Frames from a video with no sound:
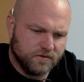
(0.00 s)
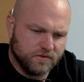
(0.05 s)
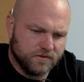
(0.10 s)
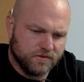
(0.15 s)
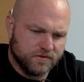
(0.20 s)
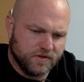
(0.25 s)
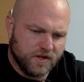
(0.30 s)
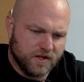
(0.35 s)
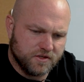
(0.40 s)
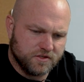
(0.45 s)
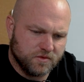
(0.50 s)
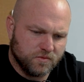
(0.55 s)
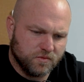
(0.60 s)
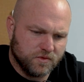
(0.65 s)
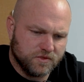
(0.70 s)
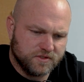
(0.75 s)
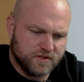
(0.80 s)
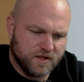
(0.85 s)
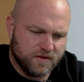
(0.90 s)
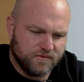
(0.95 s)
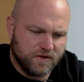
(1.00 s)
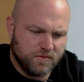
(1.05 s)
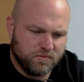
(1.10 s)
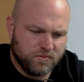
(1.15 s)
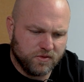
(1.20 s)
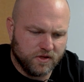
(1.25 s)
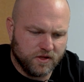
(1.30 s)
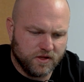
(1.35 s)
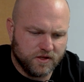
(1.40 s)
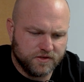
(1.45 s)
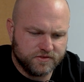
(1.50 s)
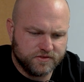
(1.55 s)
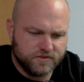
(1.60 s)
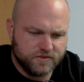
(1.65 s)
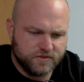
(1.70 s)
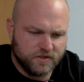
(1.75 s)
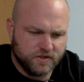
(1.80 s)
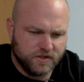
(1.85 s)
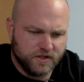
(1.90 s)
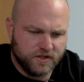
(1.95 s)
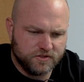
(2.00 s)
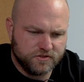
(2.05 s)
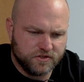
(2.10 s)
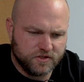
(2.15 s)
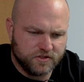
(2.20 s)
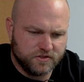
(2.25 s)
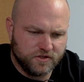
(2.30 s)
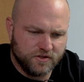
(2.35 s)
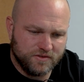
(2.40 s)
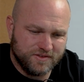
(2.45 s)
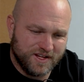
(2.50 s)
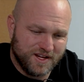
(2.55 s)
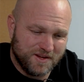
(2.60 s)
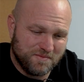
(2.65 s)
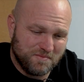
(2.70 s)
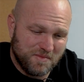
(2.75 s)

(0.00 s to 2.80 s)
snatching 170 plus, clean and jerk 210